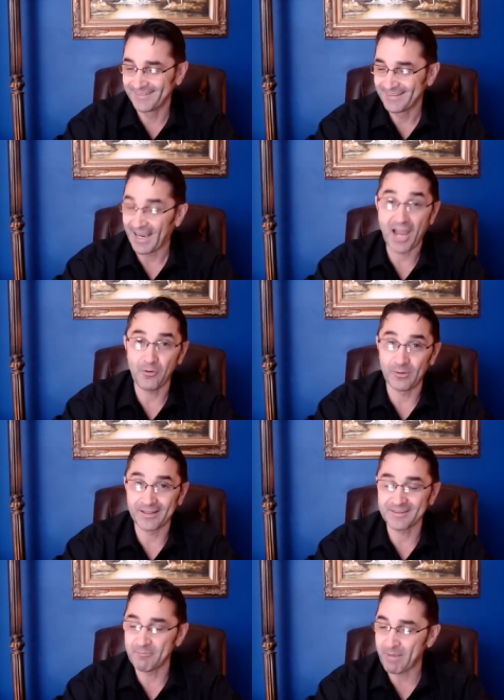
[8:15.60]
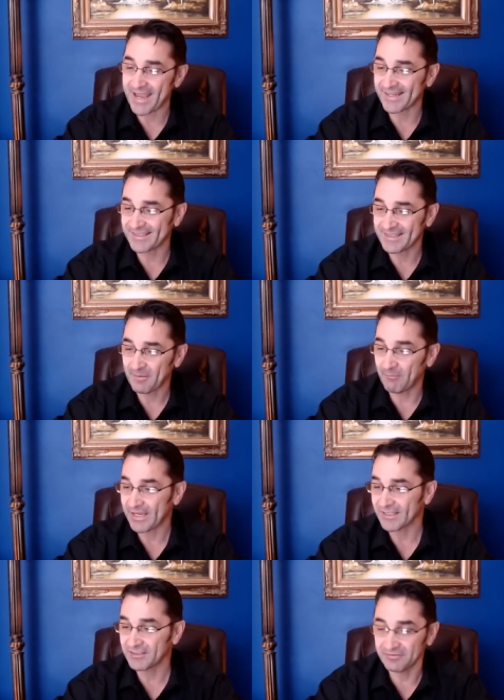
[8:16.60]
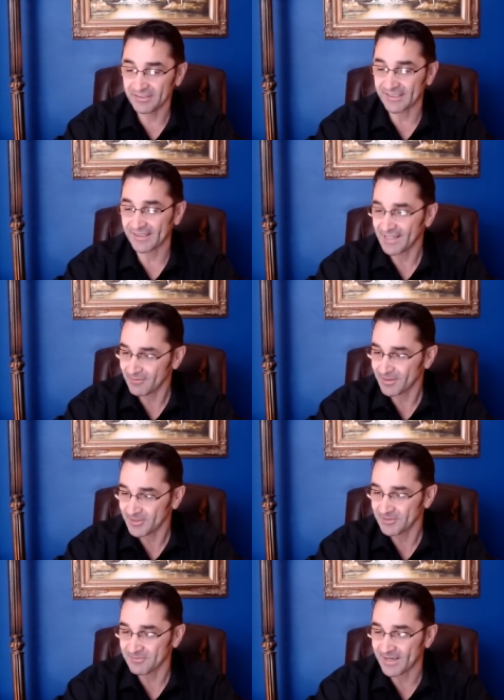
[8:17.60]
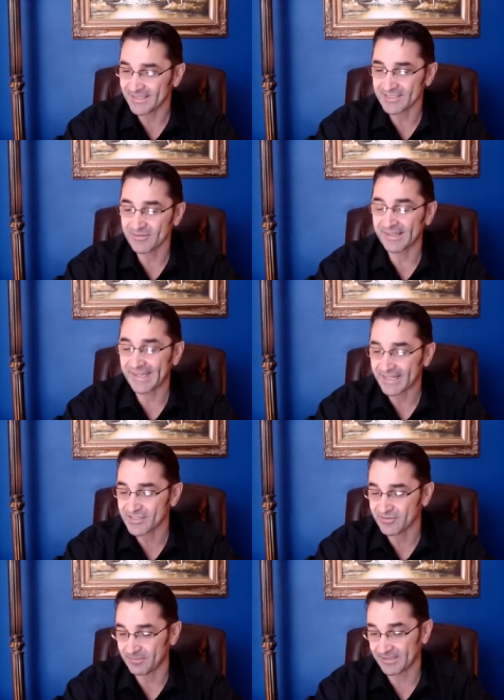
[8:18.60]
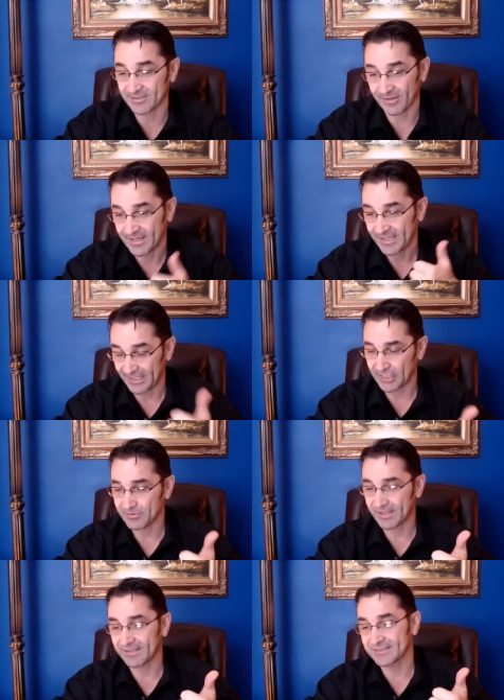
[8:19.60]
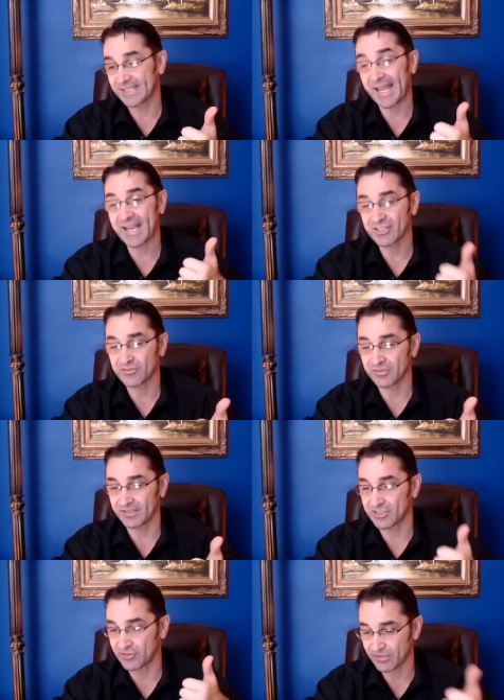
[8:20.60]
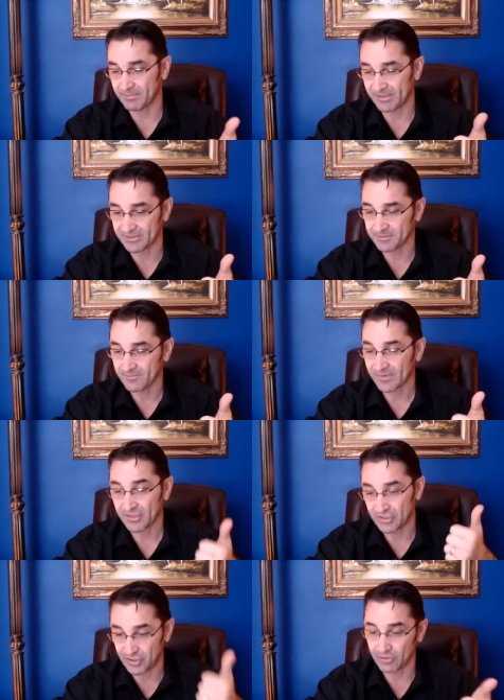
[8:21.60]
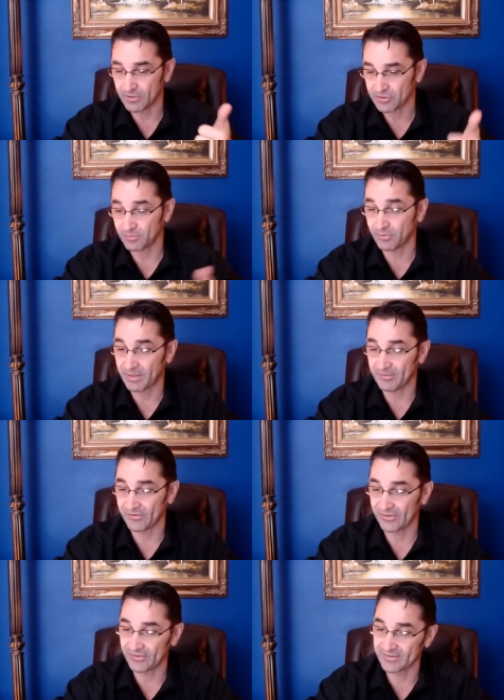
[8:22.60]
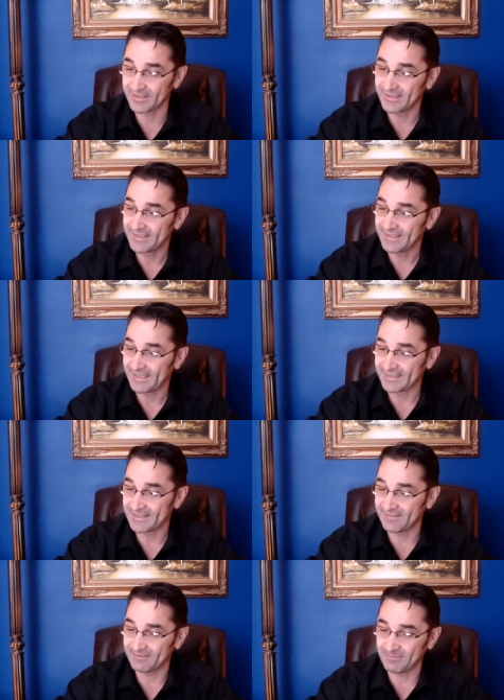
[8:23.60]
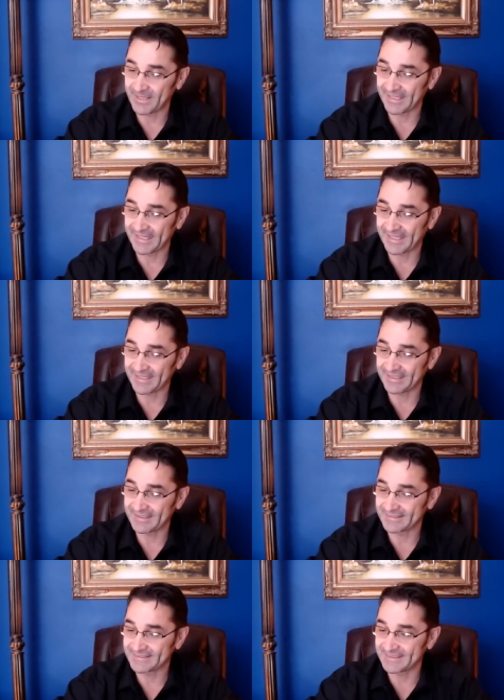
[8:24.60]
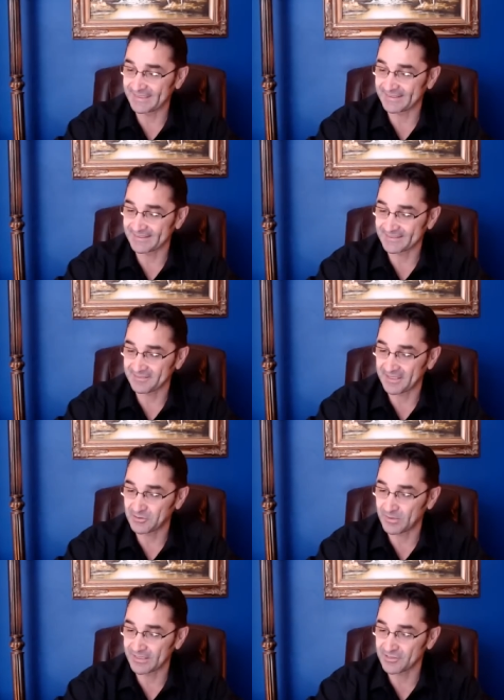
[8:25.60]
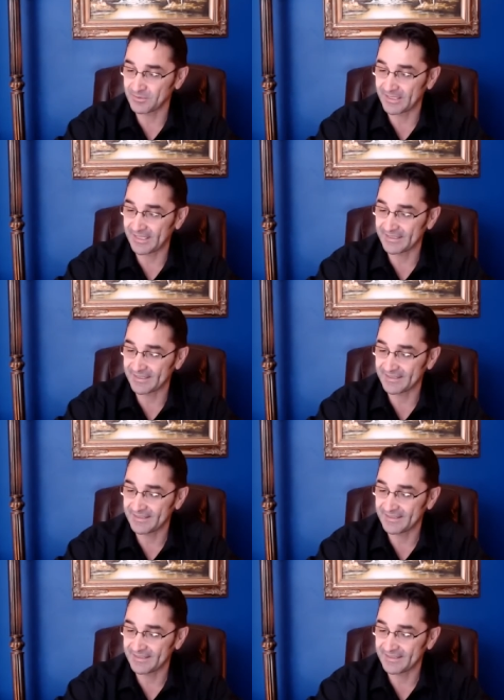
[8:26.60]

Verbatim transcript: I will ban Ben Gvir. How are you, man? Israeli extremist. Uh, Israel's extre extremist, Jewish supremacist. And then, oh my God, uh, Jesus Christ. What else we got there?